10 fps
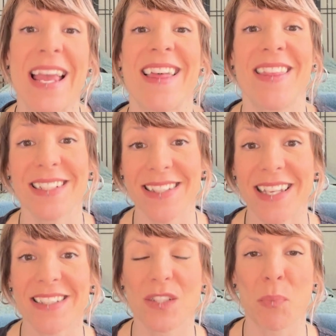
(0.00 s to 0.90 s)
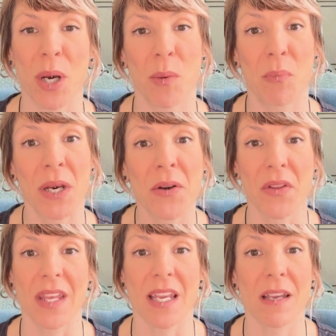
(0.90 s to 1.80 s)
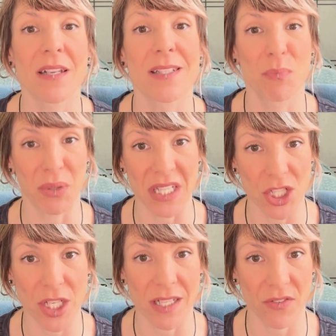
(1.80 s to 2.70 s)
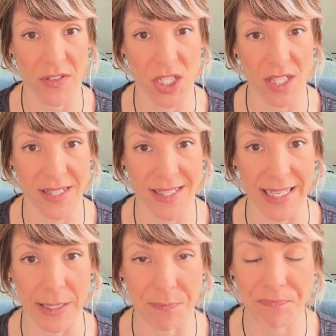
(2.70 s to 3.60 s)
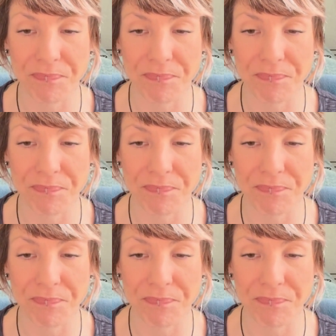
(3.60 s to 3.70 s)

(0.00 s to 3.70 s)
This case is primarily spleen chi deficiency.